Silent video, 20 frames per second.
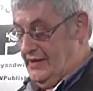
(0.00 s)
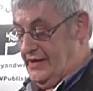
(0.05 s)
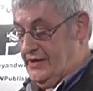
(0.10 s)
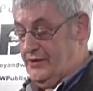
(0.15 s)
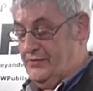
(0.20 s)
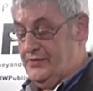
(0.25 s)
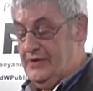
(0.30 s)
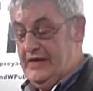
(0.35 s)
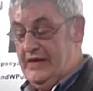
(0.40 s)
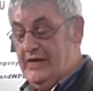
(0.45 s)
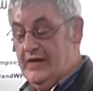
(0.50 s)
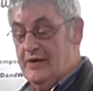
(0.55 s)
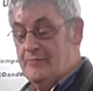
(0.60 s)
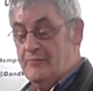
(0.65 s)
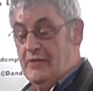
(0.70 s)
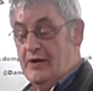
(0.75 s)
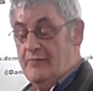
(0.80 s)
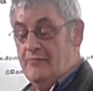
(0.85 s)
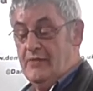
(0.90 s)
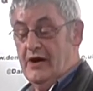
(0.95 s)
Thank you. I
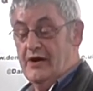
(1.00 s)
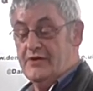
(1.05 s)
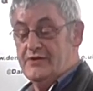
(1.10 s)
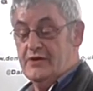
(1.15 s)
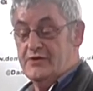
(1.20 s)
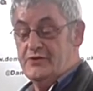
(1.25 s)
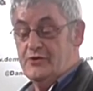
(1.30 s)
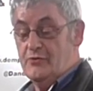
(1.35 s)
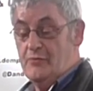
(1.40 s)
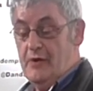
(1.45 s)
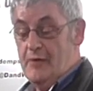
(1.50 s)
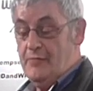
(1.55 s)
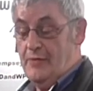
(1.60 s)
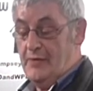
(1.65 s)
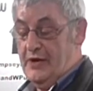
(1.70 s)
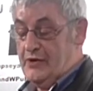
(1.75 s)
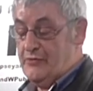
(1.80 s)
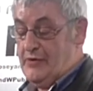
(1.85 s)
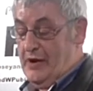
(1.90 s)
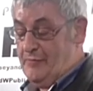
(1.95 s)
do
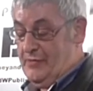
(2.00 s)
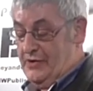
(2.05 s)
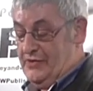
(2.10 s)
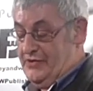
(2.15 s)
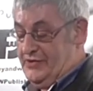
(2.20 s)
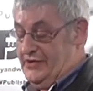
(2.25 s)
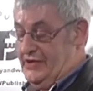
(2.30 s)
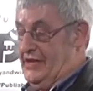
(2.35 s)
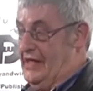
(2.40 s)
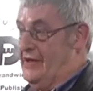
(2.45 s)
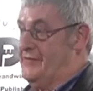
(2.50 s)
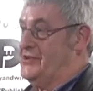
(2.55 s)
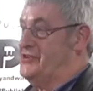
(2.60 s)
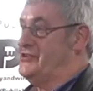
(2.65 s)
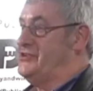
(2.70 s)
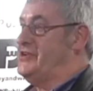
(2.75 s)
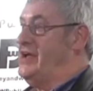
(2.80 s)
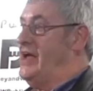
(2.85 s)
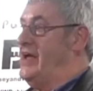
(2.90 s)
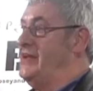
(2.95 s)
remember my grandmother did have a
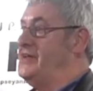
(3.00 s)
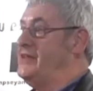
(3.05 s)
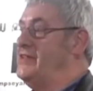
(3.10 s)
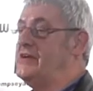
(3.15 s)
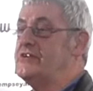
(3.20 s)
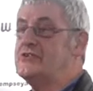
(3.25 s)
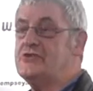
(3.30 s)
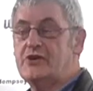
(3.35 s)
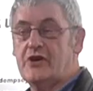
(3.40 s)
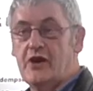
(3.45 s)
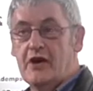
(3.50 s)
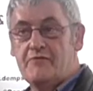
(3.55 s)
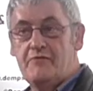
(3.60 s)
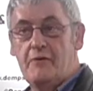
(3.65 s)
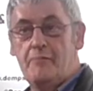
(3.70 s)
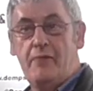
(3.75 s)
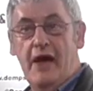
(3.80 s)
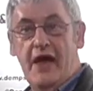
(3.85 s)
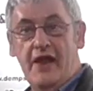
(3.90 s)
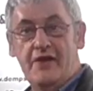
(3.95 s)
shed that she
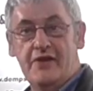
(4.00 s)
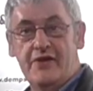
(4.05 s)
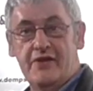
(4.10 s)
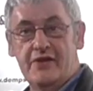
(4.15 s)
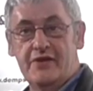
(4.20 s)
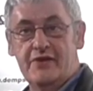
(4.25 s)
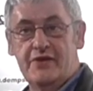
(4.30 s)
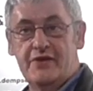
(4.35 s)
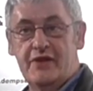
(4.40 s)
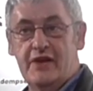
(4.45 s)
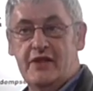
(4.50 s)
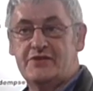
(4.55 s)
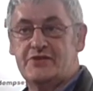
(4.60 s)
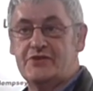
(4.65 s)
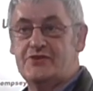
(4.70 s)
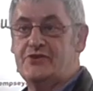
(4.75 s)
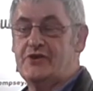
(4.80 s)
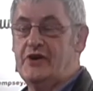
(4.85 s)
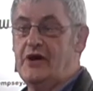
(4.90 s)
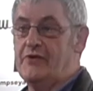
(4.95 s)
kind of abandoned, and
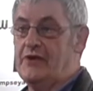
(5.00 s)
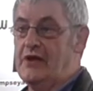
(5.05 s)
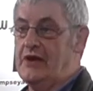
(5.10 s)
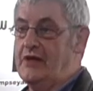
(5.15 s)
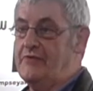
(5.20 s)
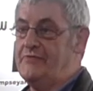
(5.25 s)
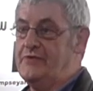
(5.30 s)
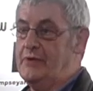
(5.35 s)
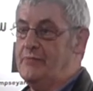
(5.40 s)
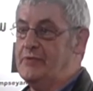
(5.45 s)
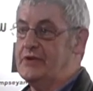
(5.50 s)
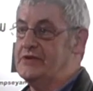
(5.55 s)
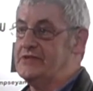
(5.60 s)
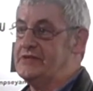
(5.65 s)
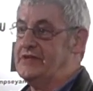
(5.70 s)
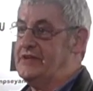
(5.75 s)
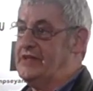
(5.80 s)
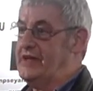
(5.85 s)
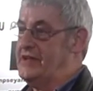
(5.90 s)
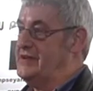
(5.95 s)
as a child I loved it
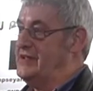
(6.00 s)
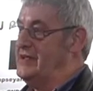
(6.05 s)
because it